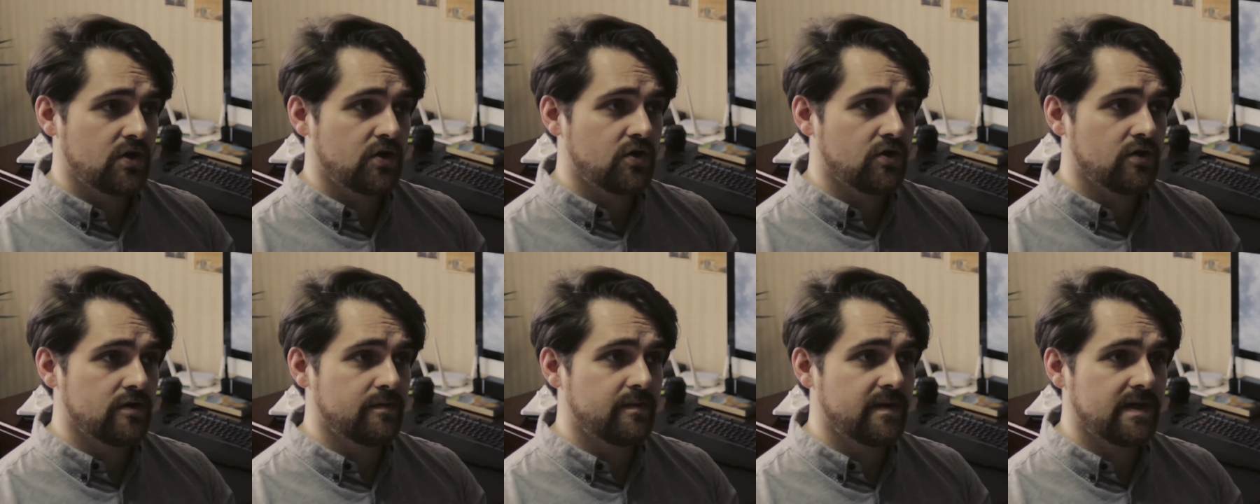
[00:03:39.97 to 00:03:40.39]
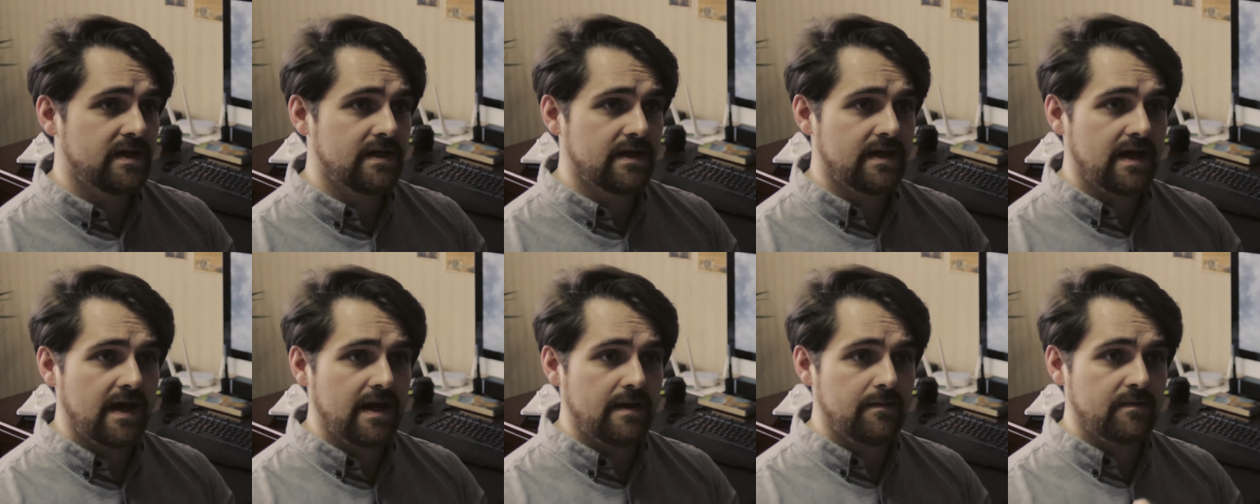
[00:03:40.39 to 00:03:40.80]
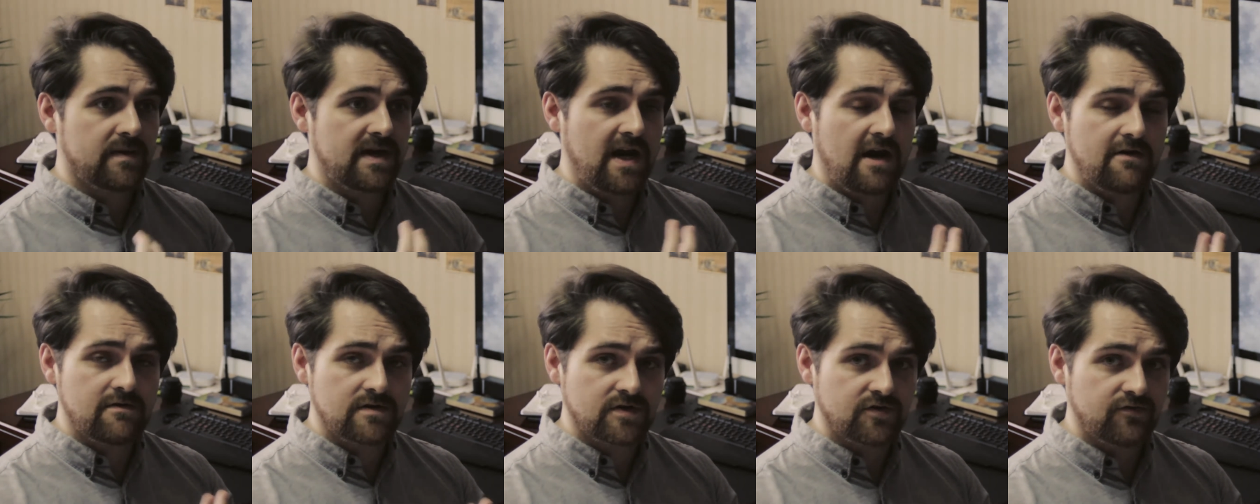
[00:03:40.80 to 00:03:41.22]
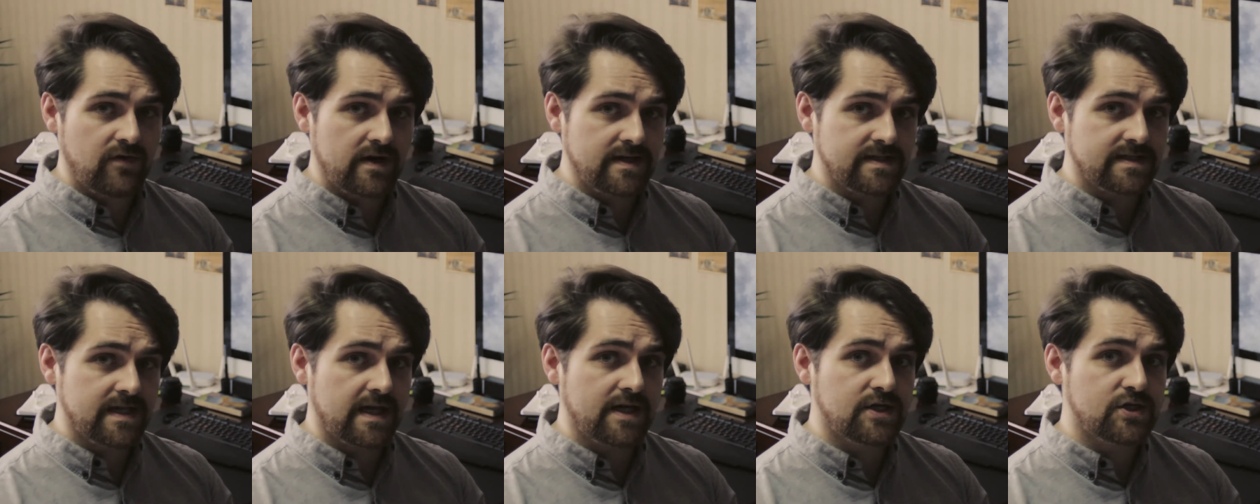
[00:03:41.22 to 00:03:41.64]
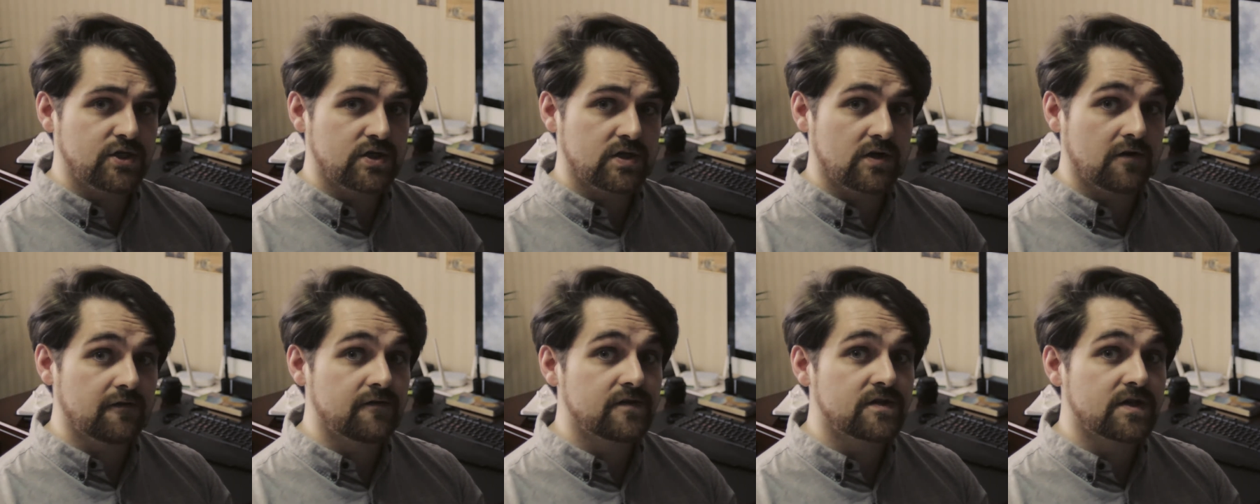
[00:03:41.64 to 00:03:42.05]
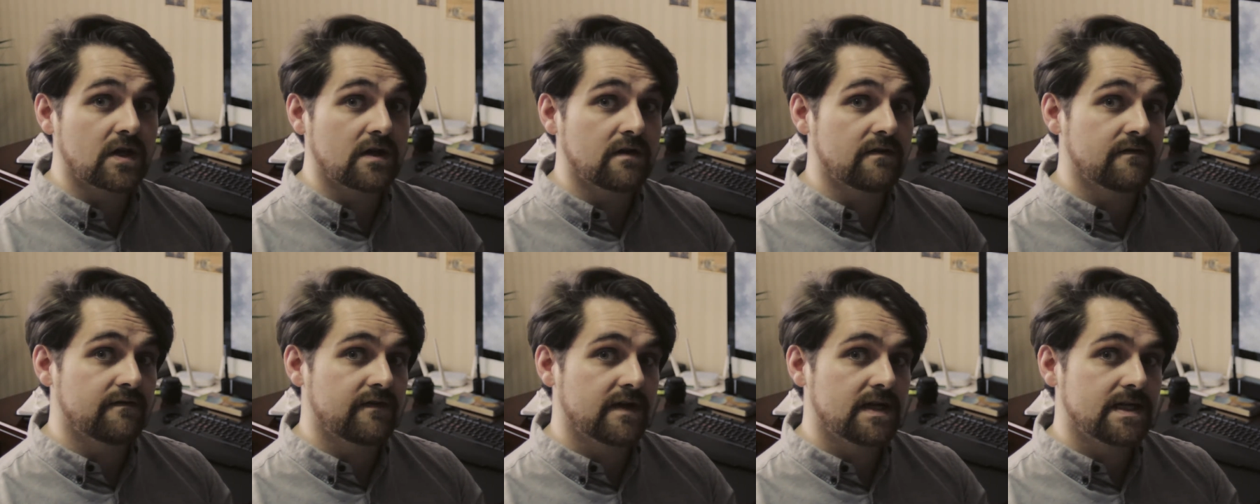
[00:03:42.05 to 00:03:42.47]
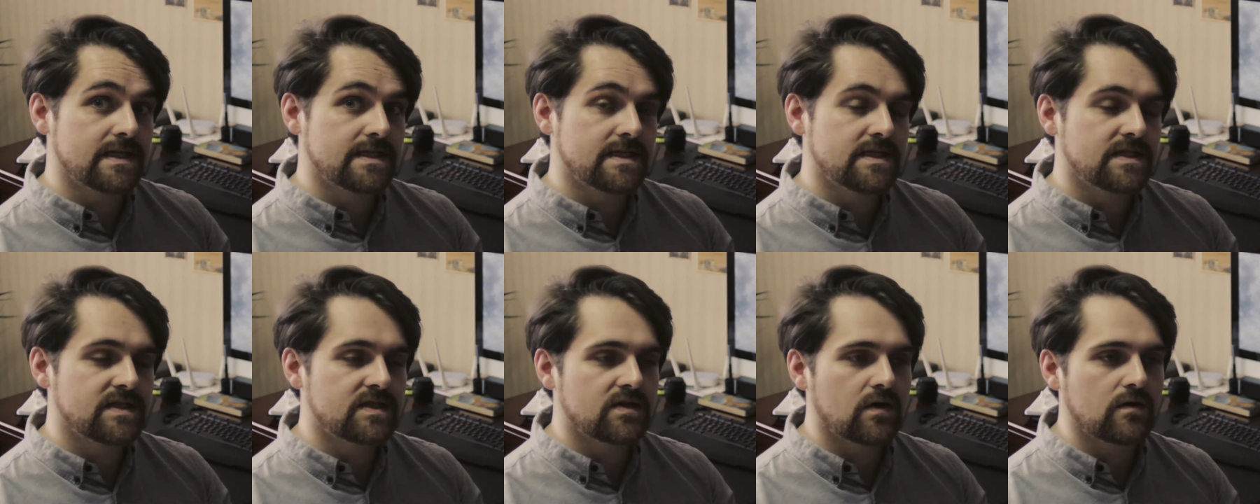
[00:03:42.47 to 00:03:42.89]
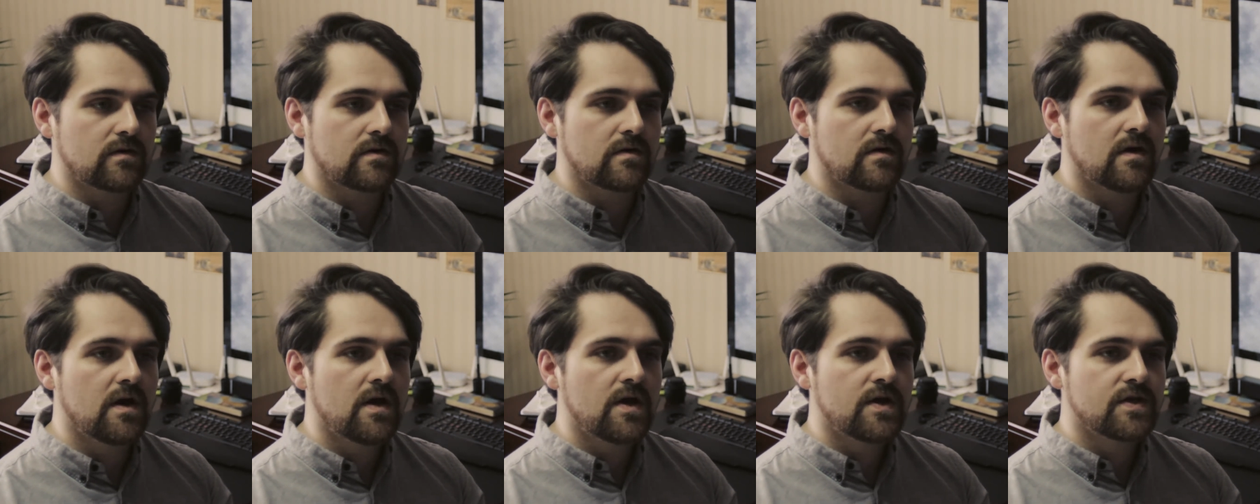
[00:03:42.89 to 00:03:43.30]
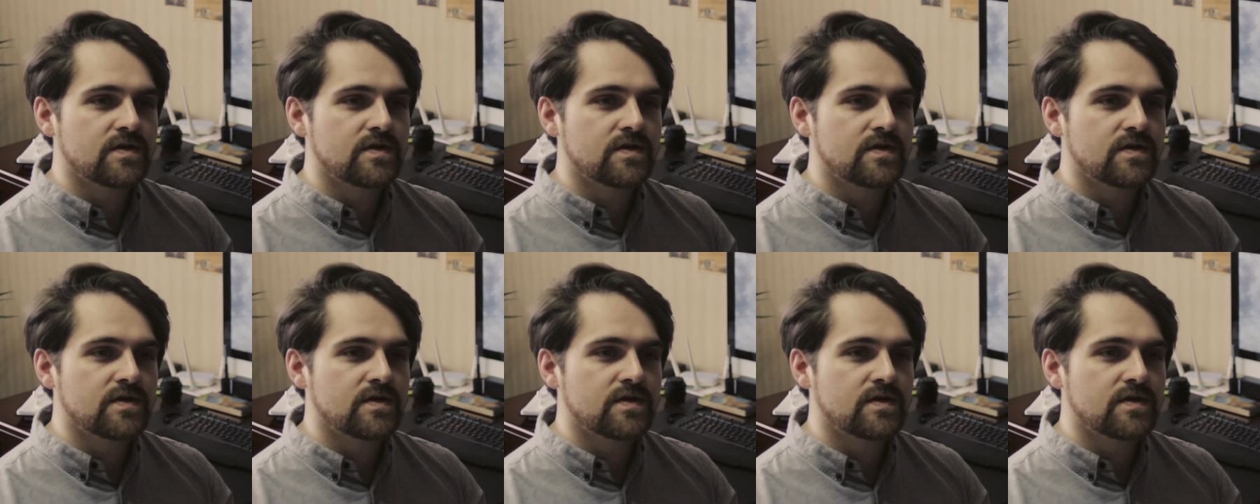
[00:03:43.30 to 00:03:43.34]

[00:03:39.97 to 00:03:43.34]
could be characterization of certain villains or